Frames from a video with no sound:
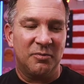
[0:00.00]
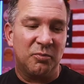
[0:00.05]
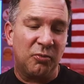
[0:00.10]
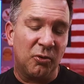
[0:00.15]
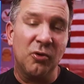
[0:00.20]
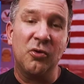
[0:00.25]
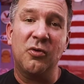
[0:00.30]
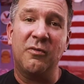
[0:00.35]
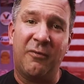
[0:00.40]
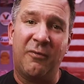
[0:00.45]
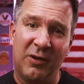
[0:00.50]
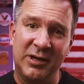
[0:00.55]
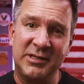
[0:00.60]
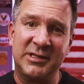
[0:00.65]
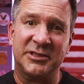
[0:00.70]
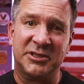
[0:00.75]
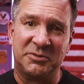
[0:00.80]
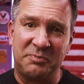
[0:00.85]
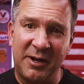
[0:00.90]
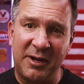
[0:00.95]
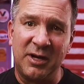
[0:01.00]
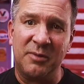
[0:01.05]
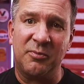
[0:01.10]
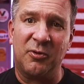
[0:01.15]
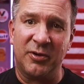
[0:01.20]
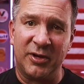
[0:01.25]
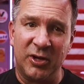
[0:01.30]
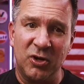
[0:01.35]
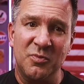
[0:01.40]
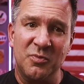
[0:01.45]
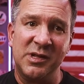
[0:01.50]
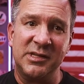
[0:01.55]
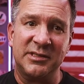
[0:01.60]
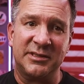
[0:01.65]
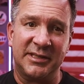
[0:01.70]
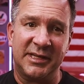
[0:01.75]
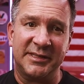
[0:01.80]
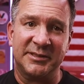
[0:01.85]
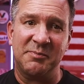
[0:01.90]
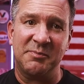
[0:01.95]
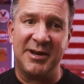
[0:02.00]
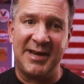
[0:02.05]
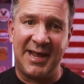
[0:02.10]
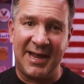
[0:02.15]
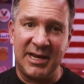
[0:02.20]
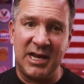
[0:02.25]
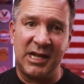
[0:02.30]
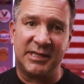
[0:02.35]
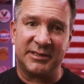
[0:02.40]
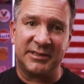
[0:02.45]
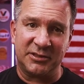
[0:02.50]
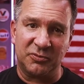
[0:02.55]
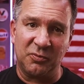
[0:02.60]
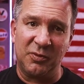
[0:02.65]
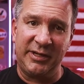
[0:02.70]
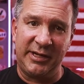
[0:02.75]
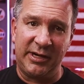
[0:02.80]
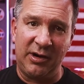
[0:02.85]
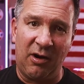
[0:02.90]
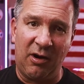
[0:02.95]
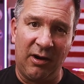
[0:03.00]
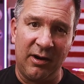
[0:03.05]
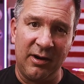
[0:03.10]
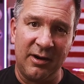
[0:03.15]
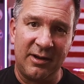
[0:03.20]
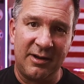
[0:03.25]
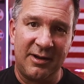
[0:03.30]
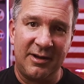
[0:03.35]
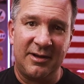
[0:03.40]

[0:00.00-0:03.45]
prove what despicable humans these Menendezes really are.